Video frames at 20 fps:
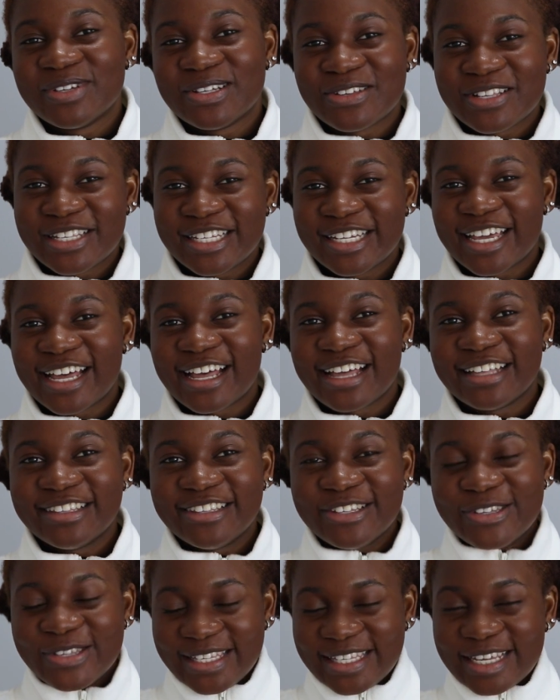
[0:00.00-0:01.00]
because she
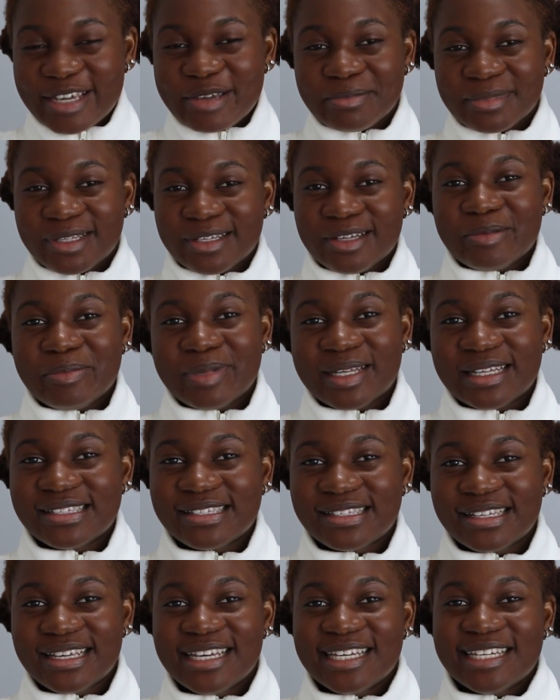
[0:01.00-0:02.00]
had the same top
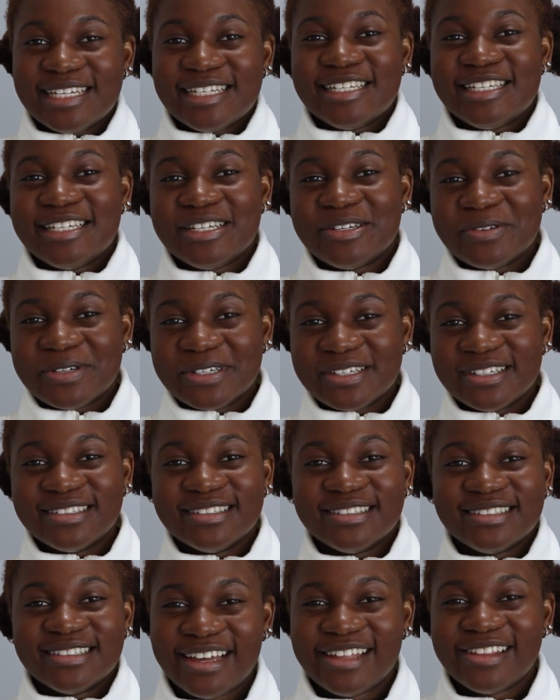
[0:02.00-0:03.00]
as
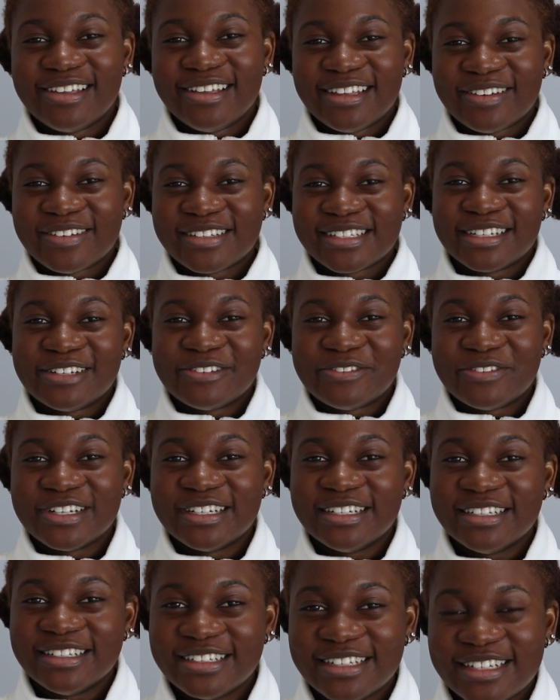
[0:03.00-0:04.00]
Jiwon. I thought that was kind of
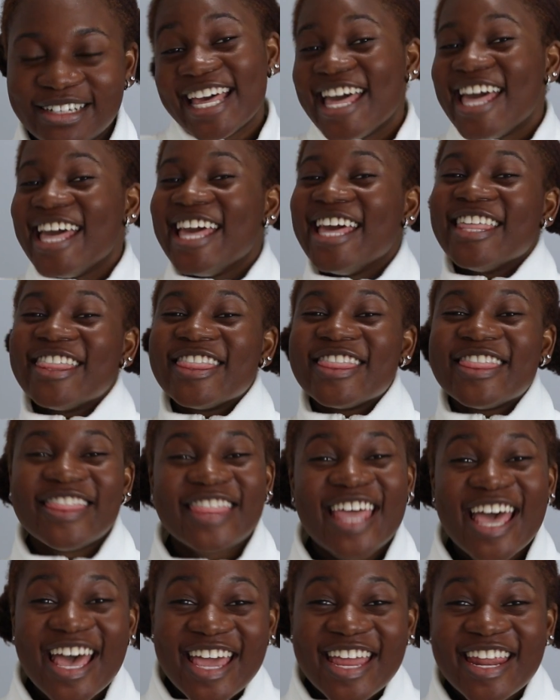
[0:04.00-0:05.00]
funny. And
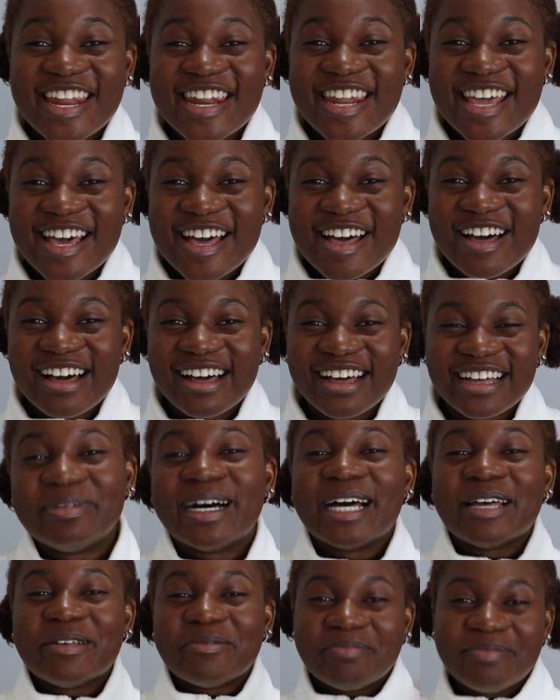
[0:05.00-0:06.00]
then
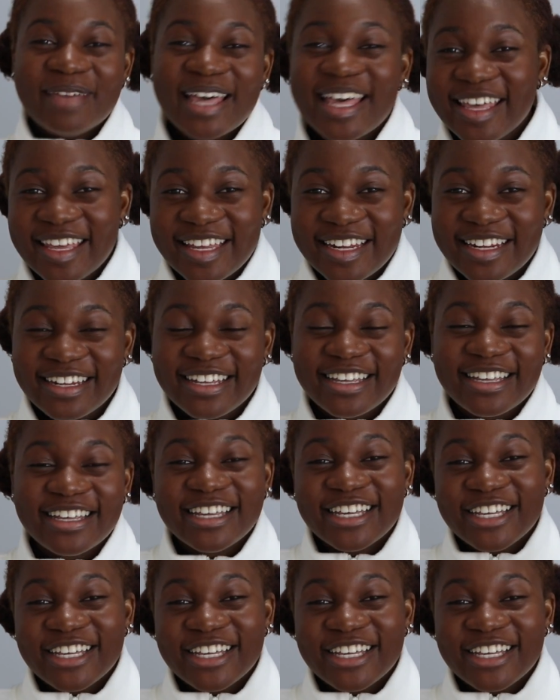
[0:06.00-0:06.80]
my man